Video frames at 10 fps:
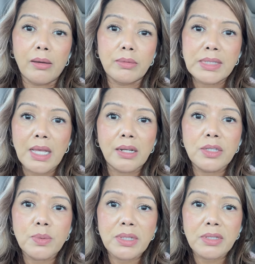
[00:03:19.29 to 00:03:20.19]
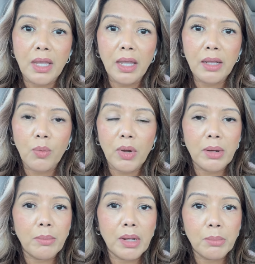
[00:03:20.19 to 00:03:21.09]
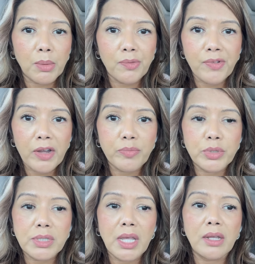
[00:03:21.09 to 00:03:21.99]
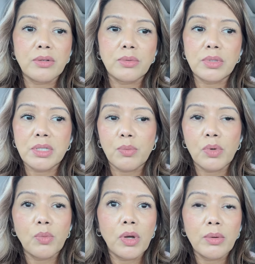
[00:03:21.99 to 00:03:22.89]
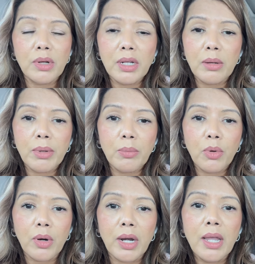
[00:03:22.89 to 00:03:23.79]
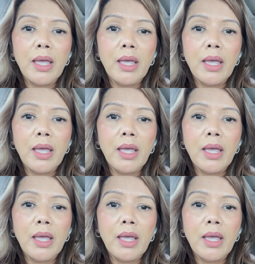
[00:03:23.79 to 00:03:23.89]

sellers will say they want a minimum of 5%, or some will want a little bit more,